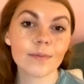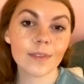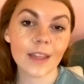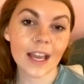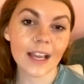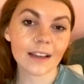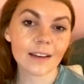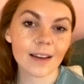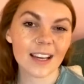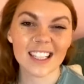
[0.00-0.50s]

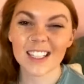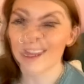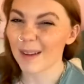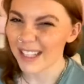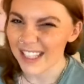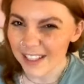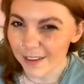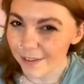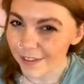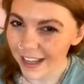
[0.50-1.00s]
like
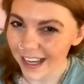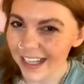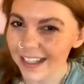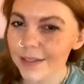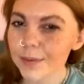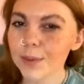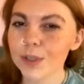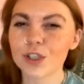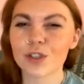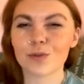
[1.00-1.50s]
expensive
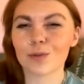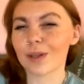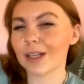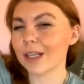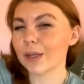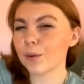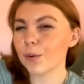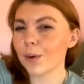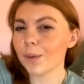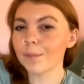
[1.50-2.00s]
things, which is
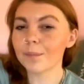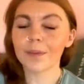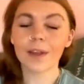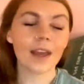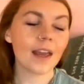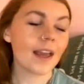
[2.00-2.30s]
really cool.